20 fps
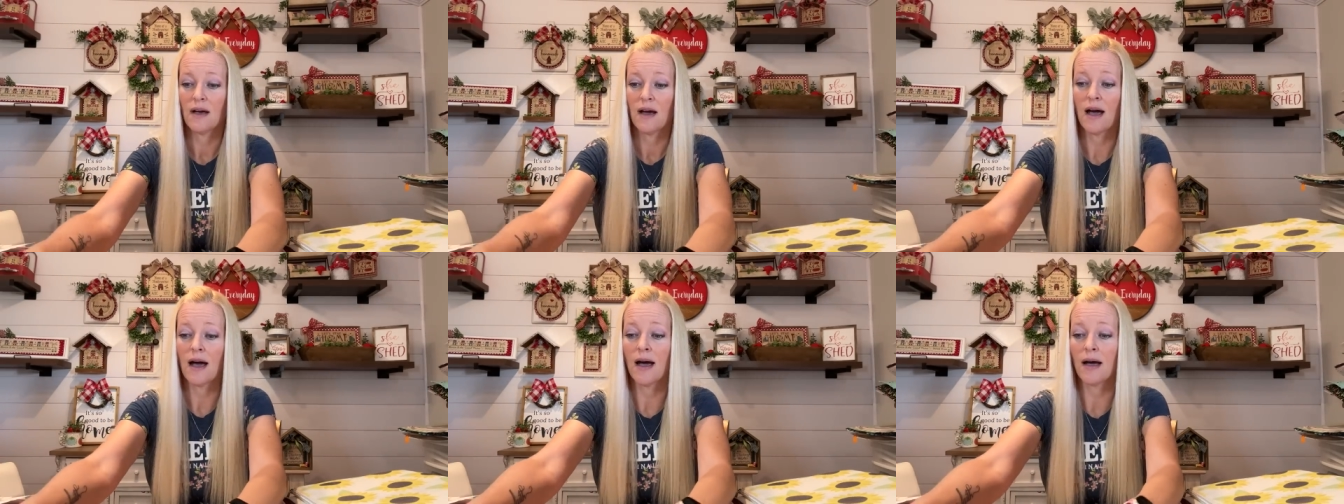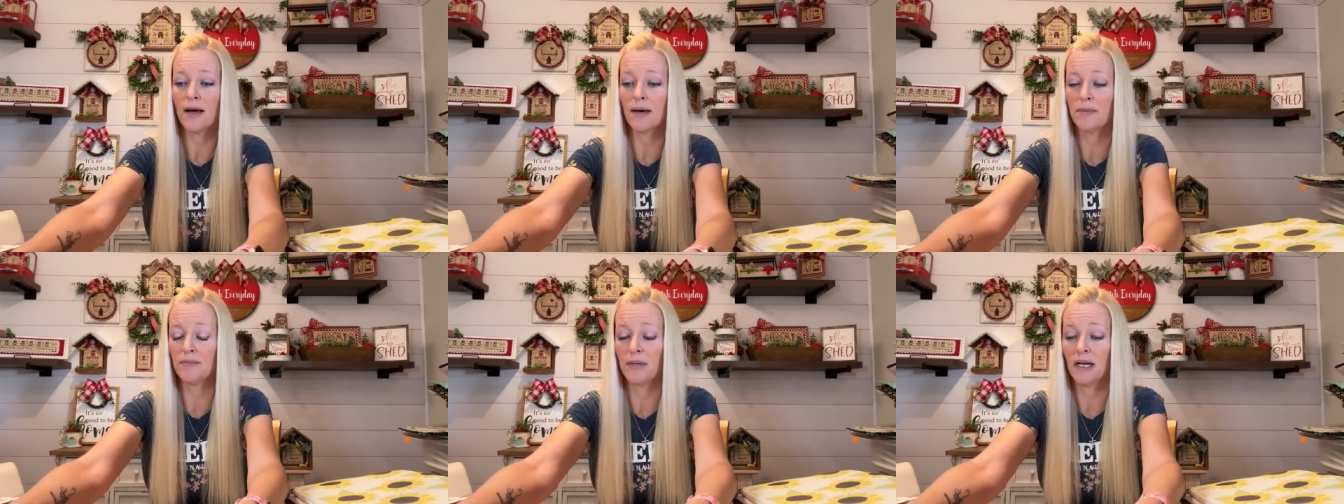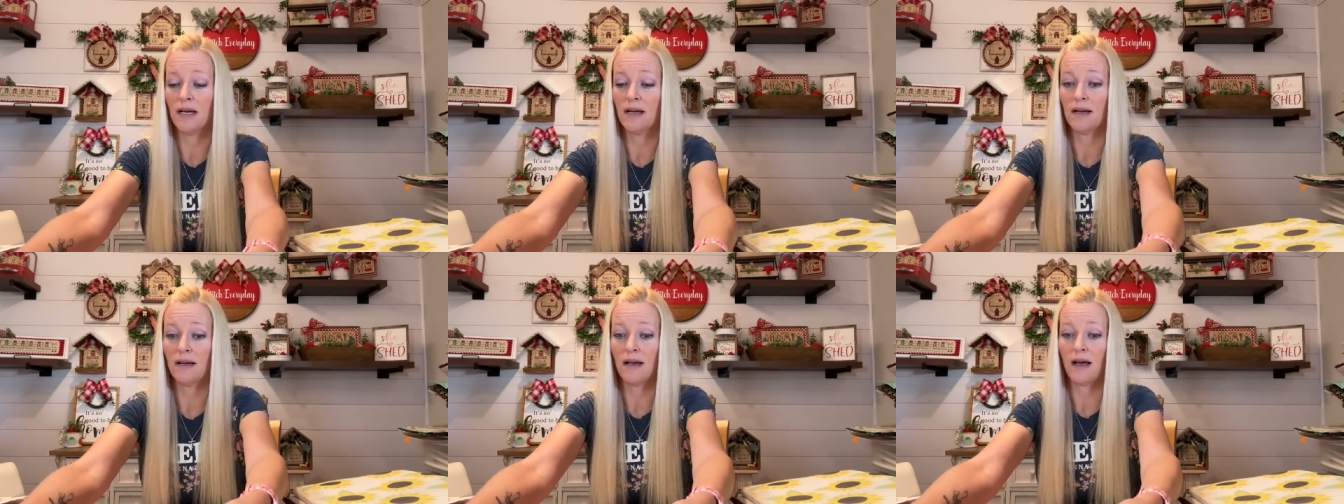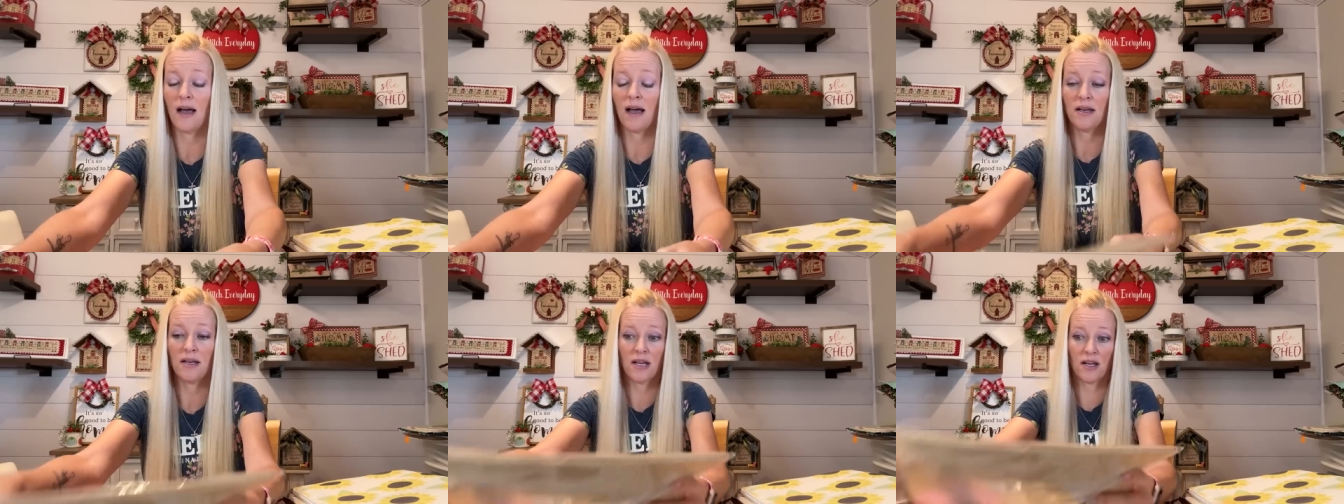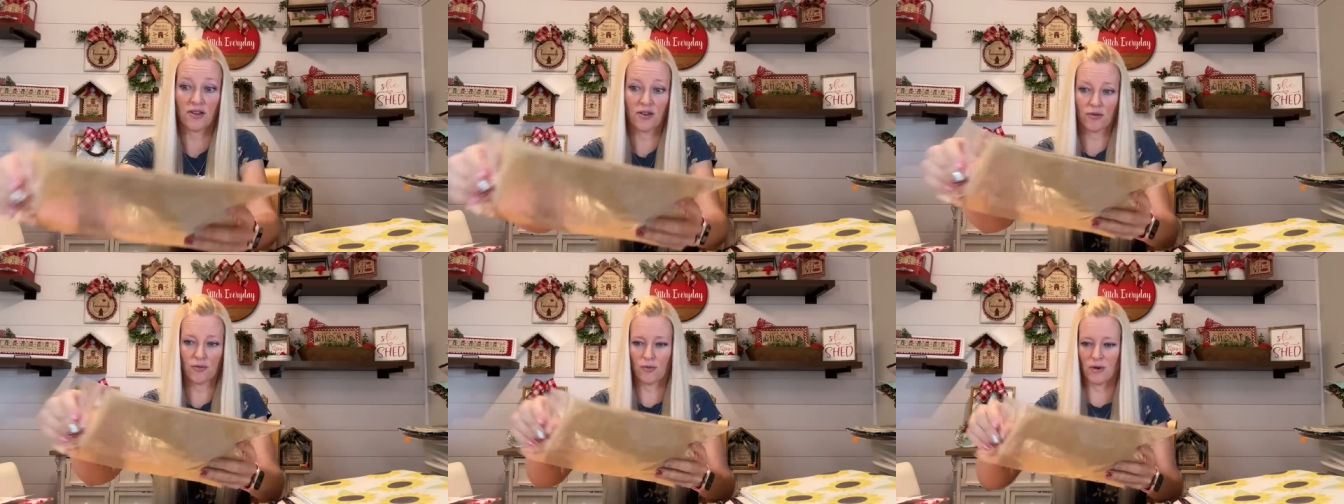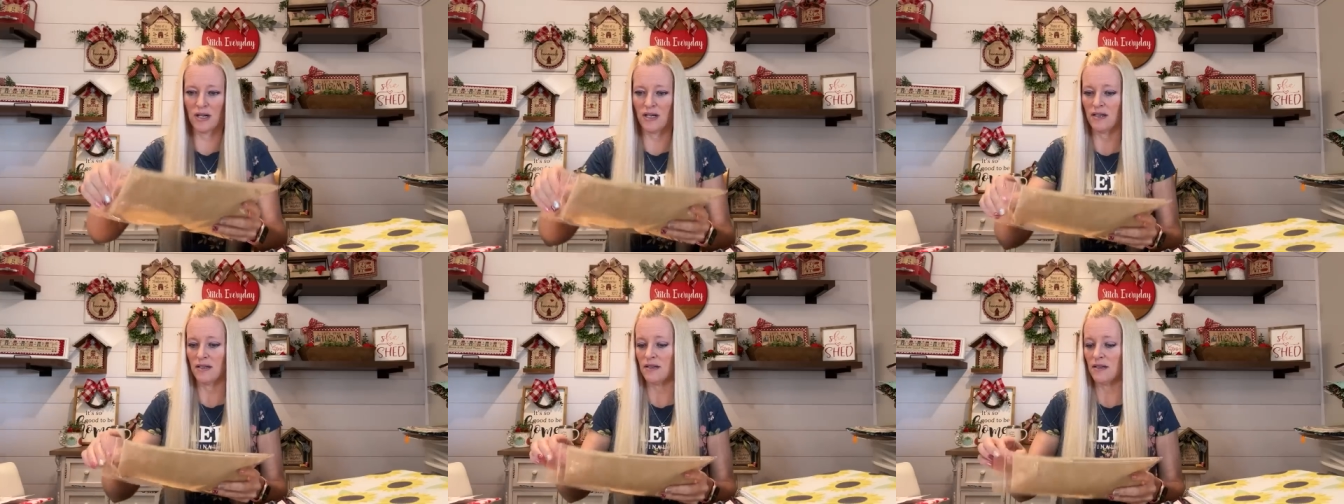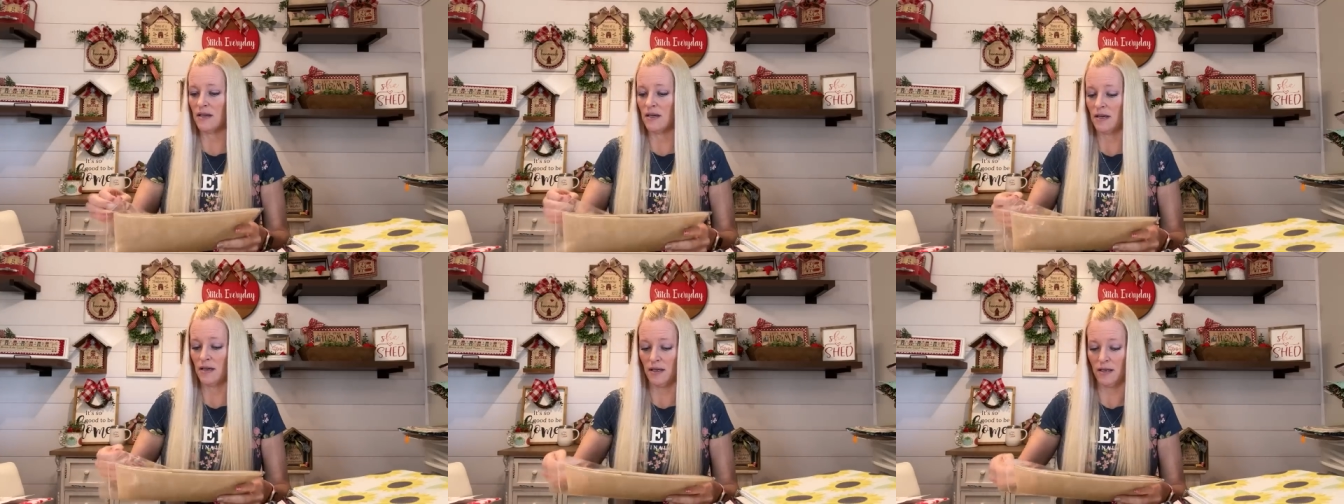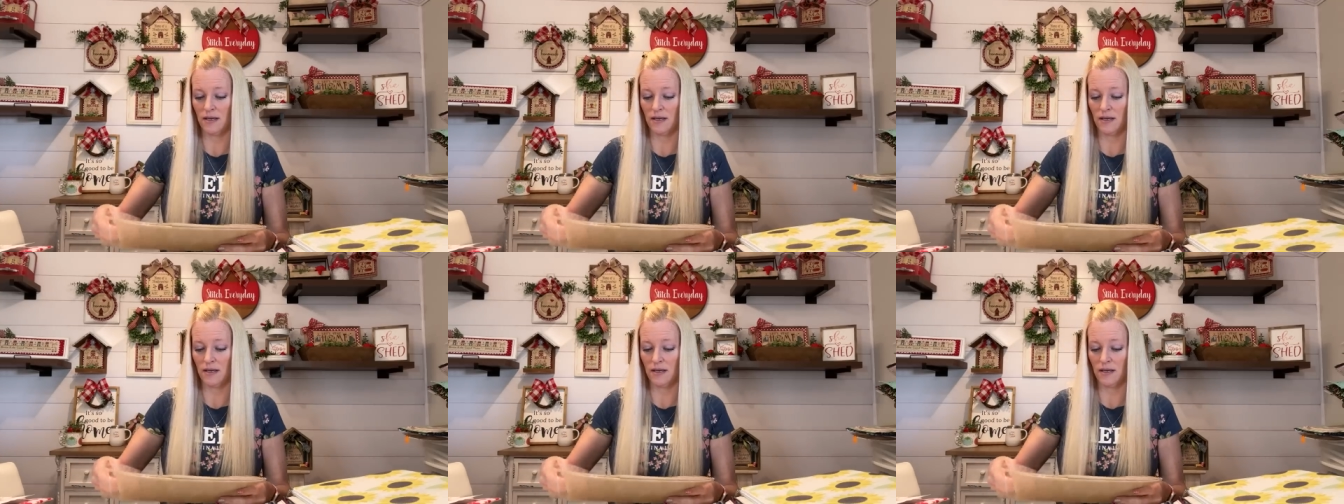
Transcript: Um, another one.